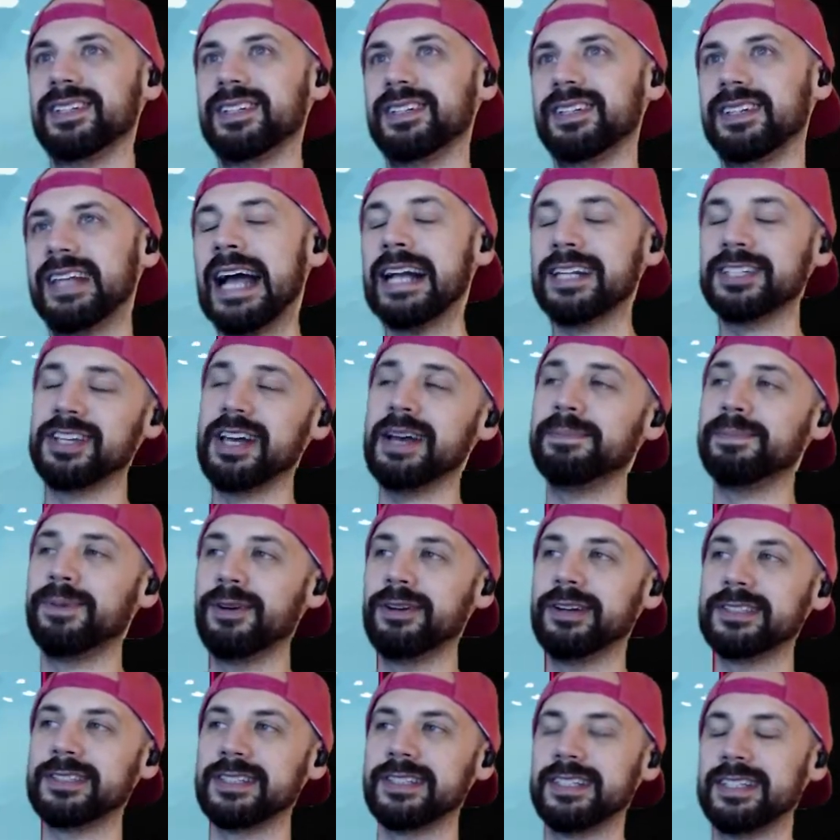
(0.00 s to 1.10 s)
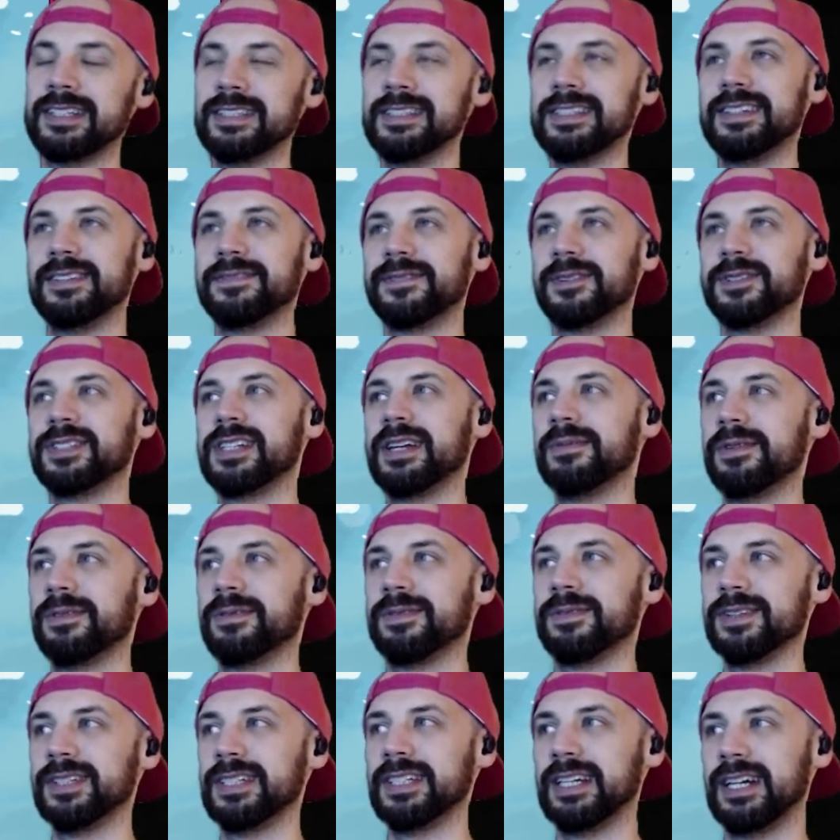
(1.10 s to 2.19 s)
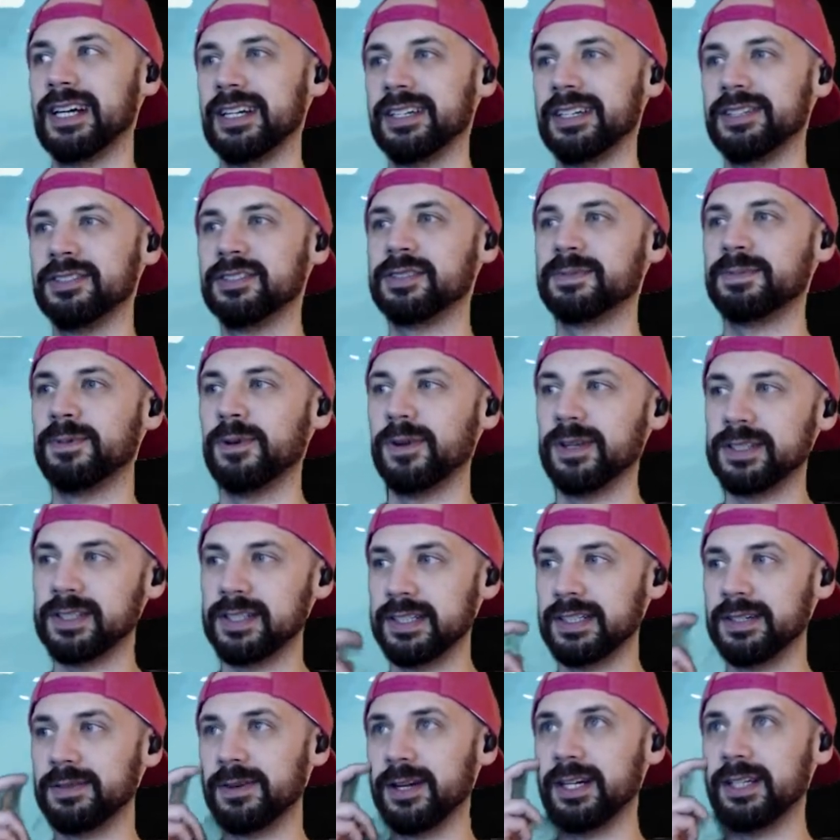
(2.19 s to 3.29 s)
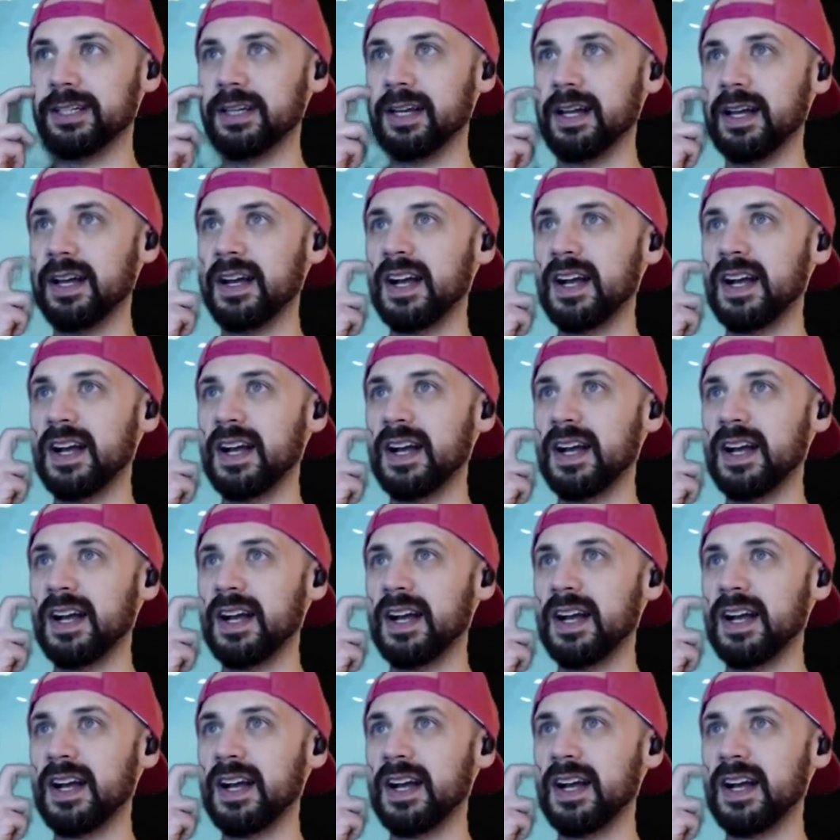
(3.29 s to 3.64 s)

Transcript: Actually, that poison. This is the first time I've really used poison in a run.